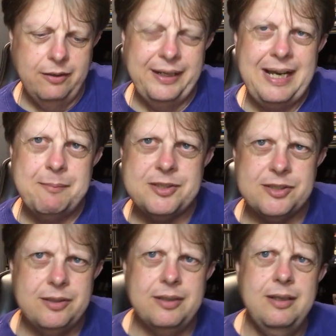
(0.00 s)
on
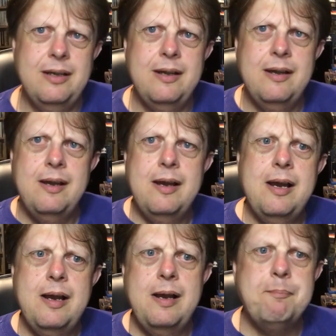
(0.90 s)
Amazon,
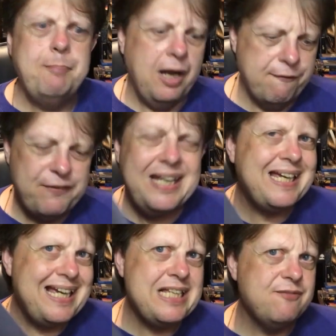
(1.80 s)
but I
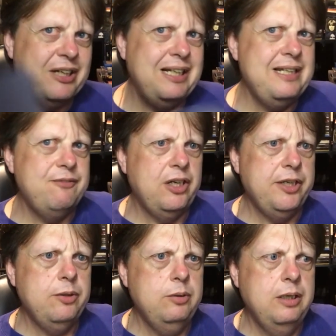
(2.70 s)
think it is the clear
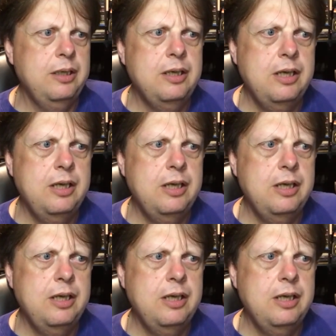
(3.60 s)
vinyl,